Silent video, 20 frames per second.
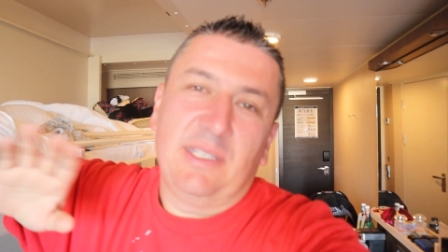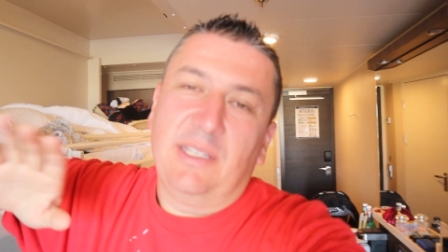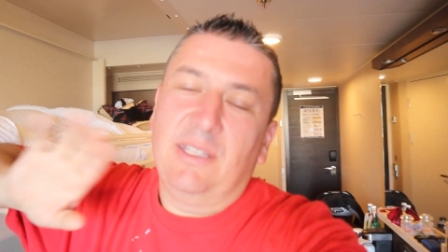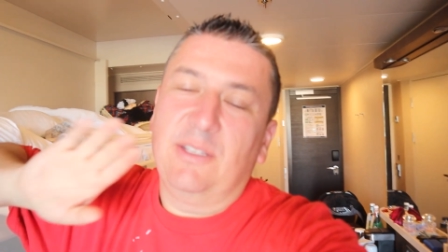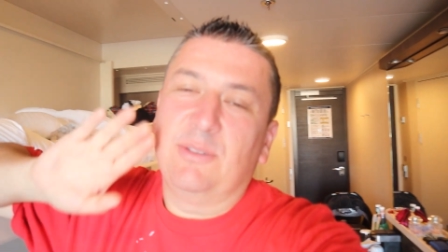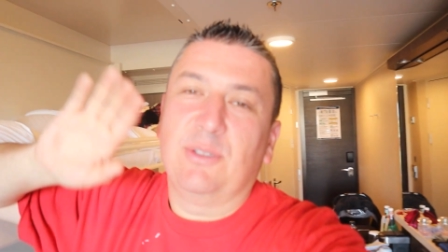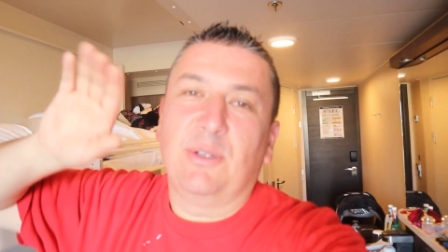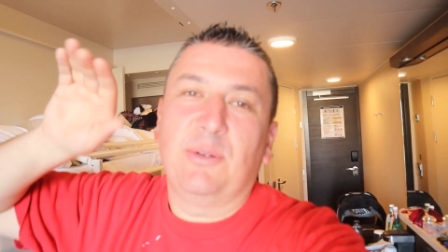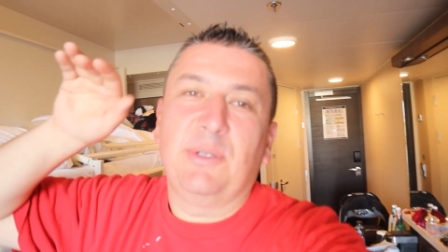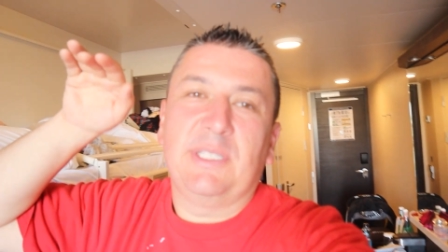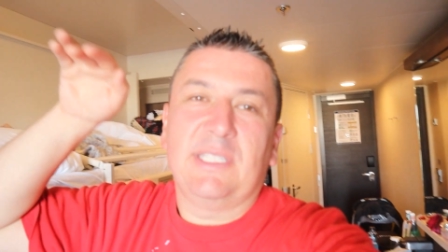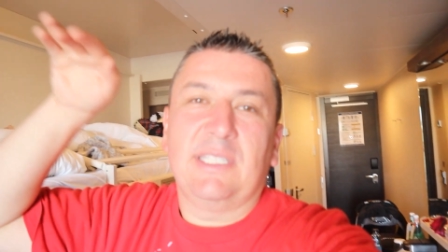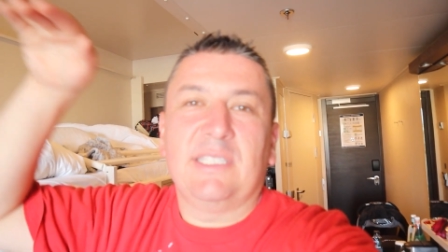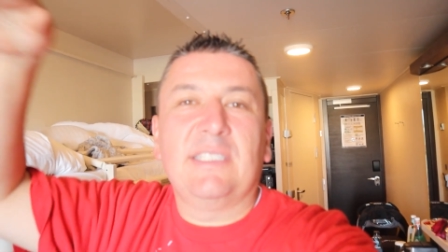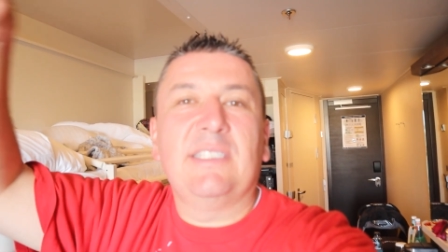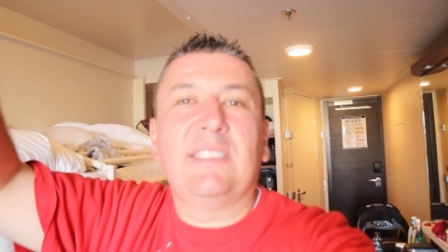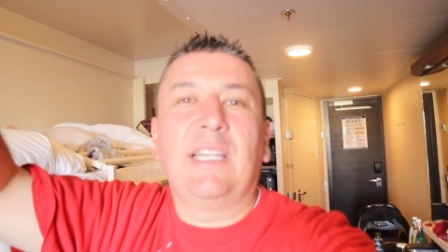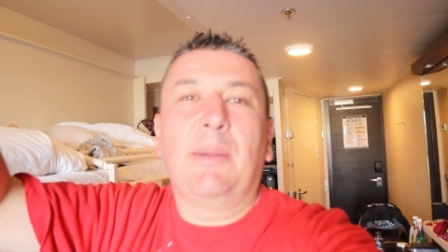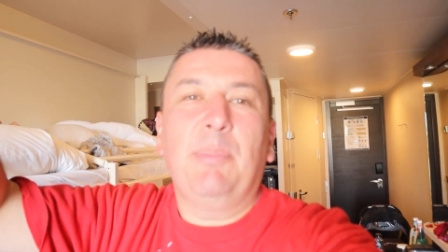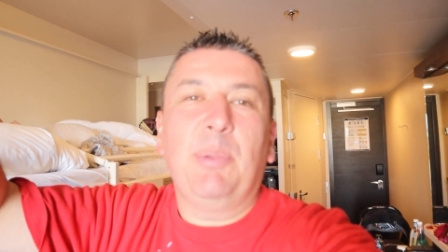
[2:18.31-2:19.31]
There's always a
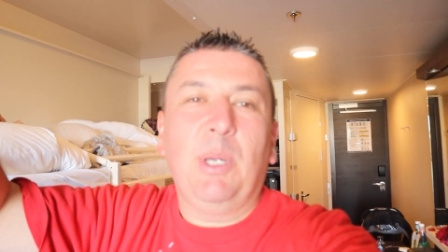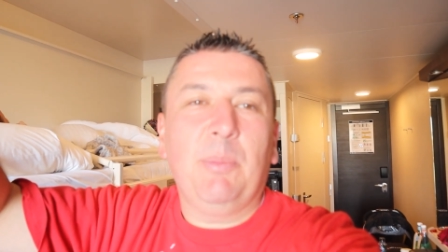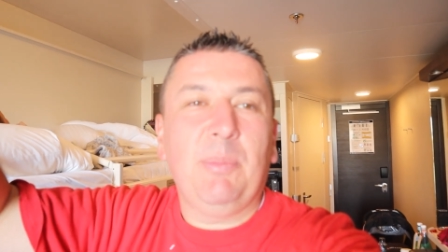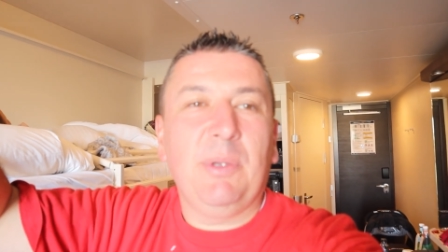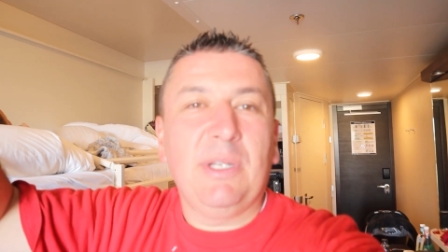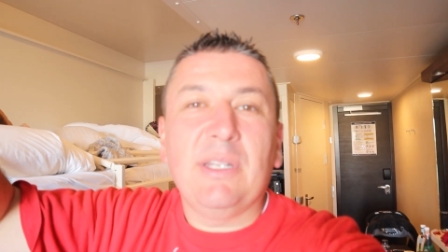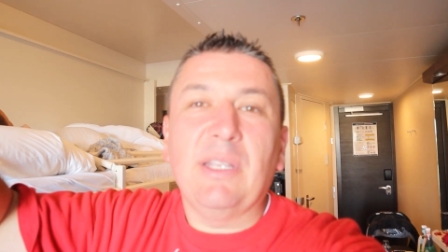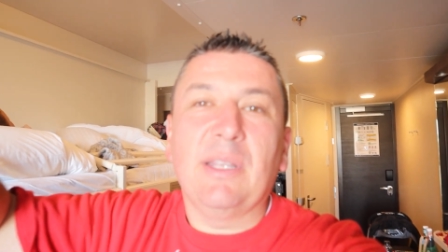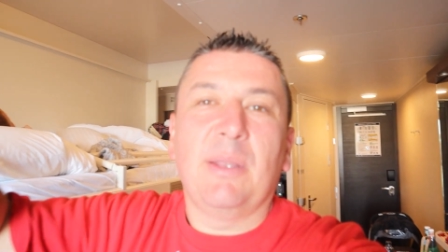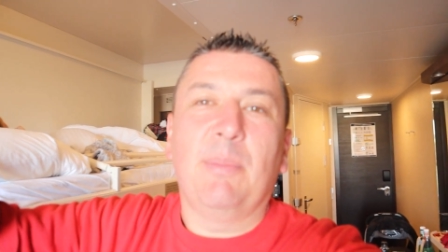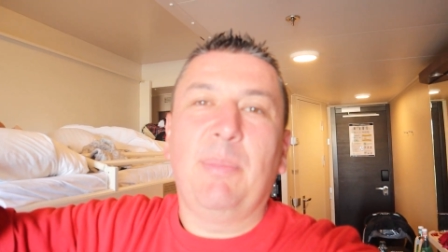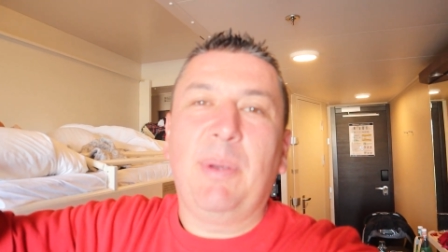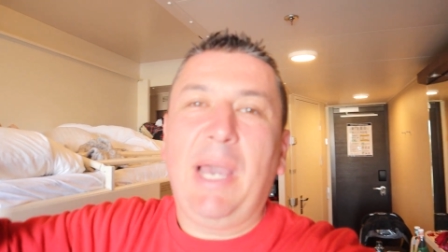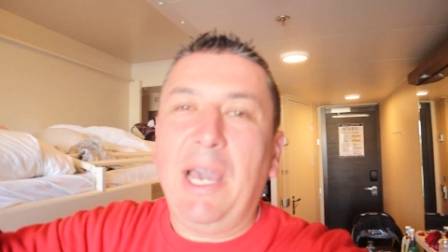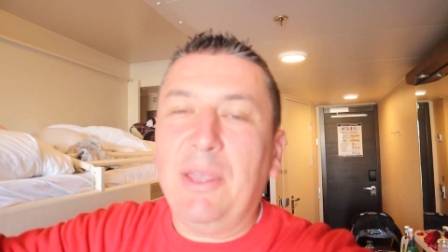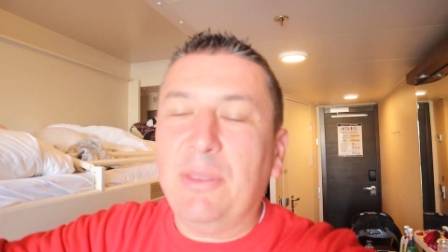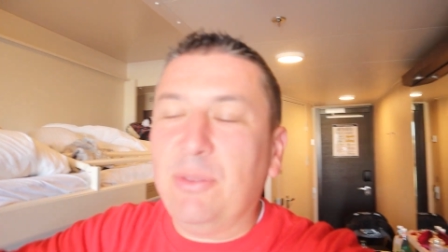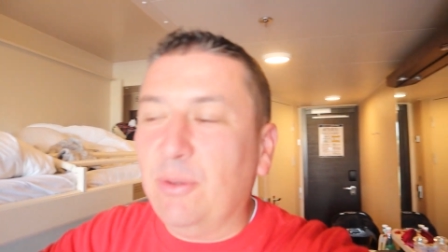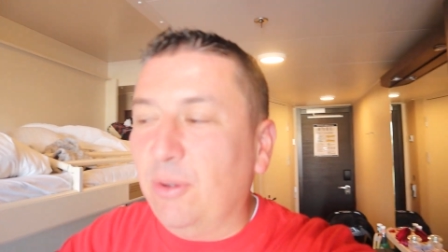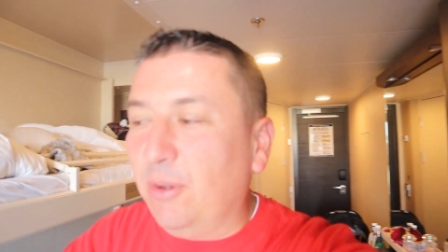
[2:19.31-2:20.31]
step up into the
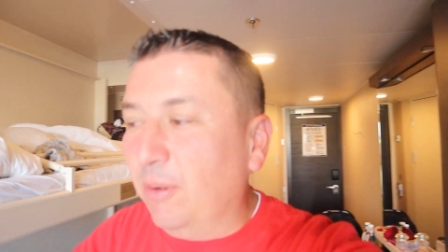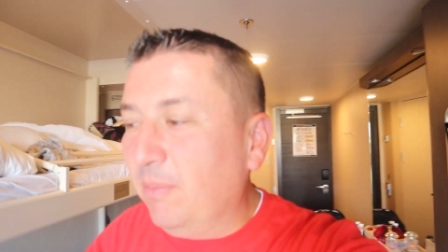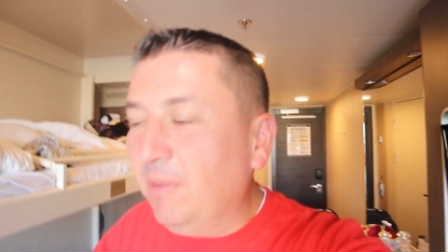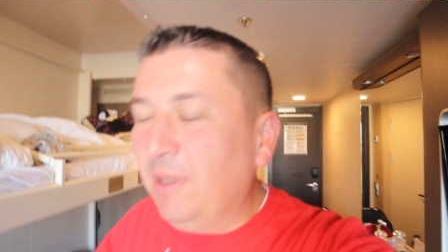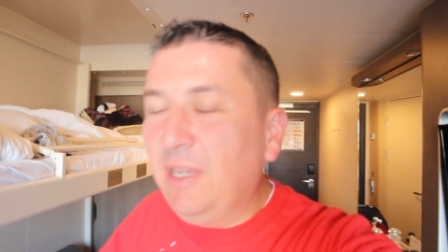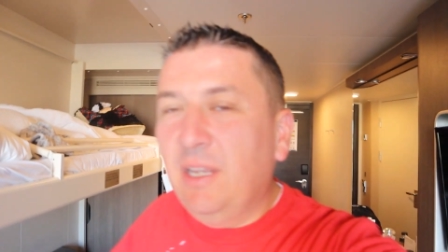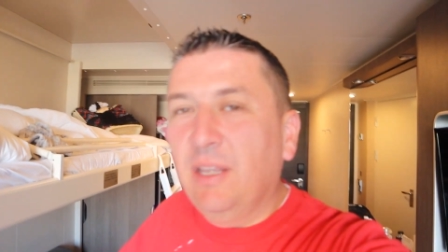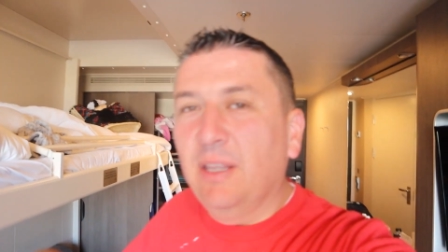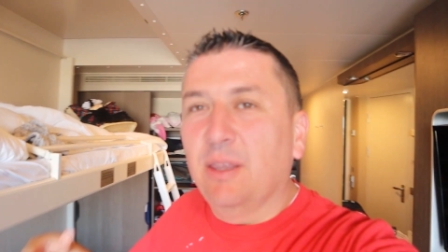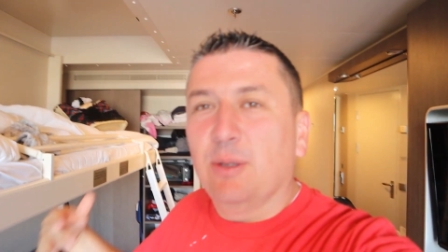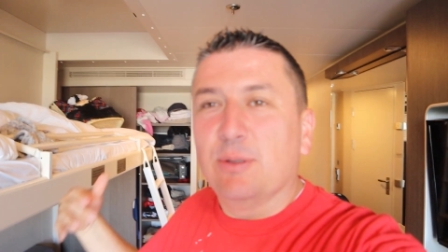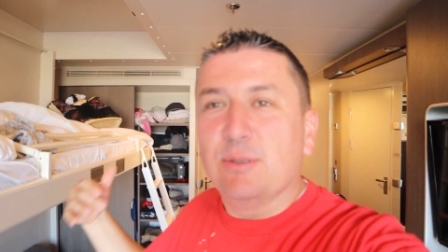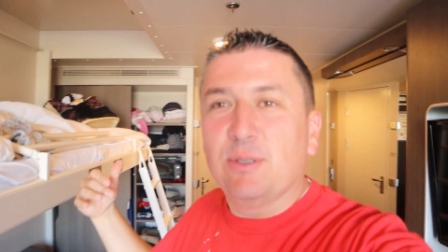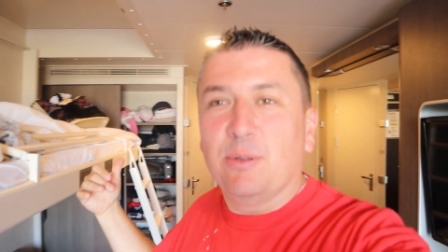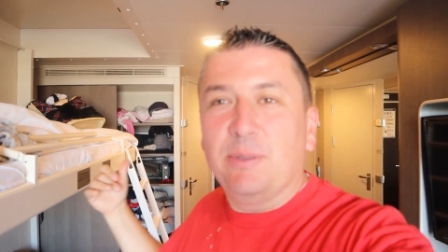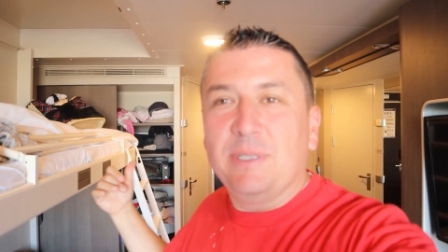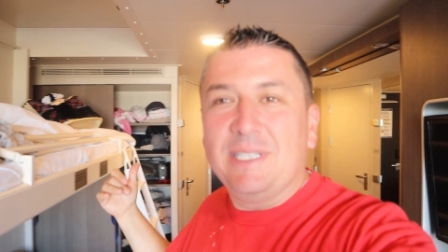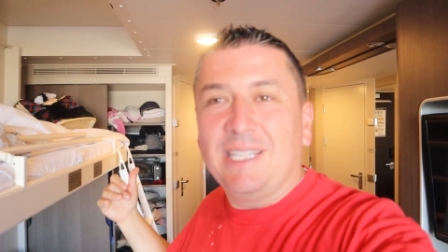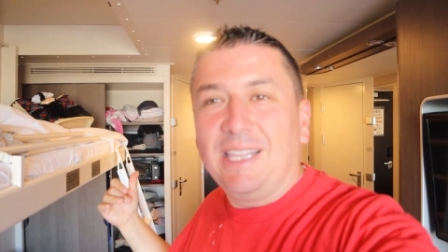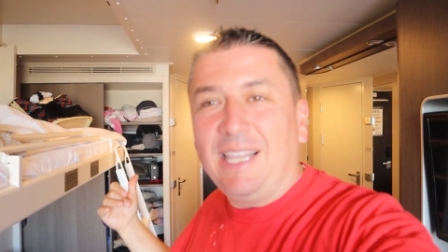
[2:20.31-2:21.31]
bathroom. There's
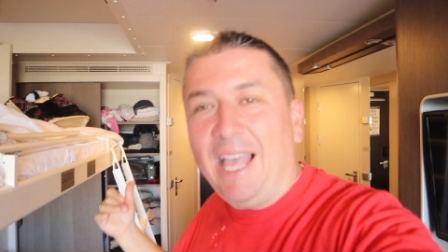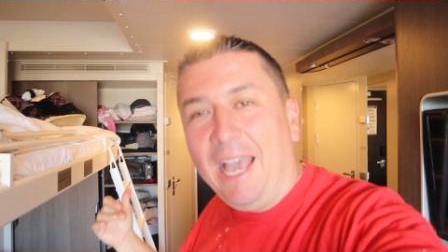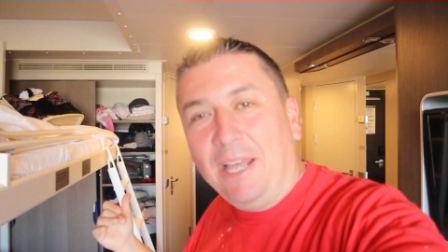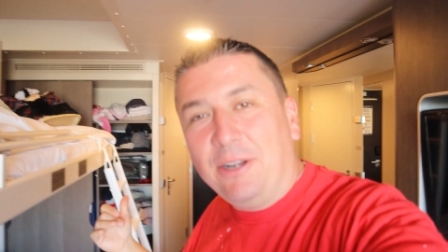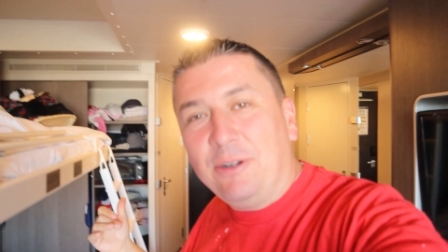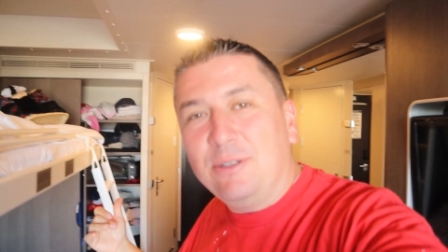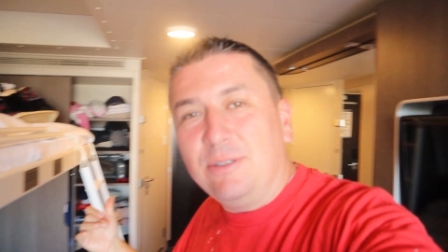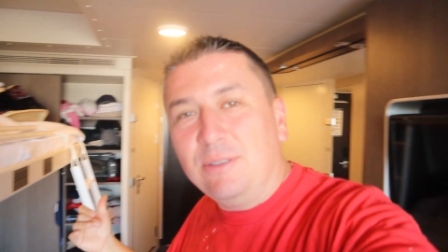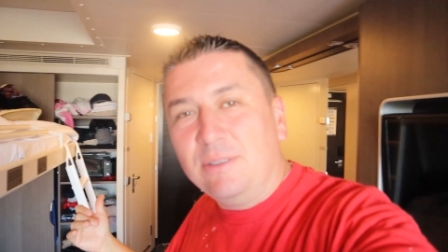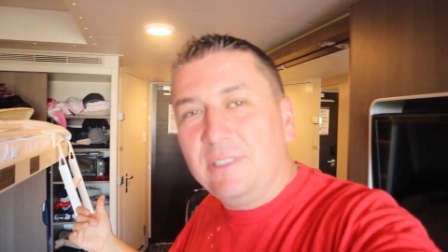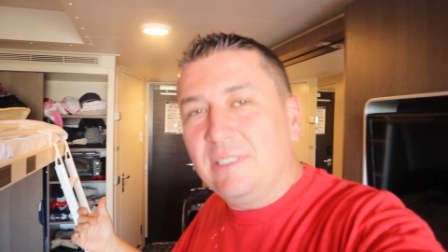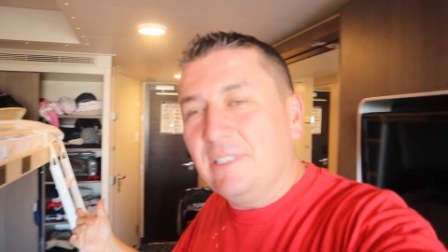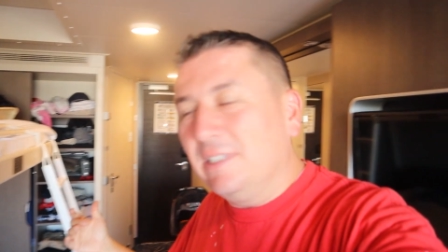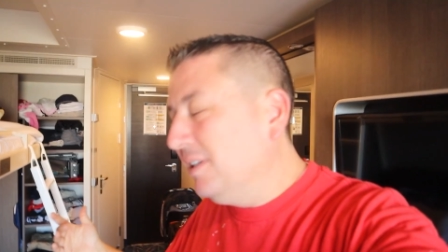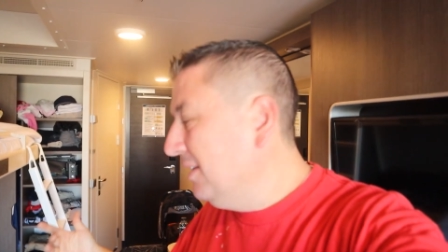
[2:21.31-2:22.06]
always ladders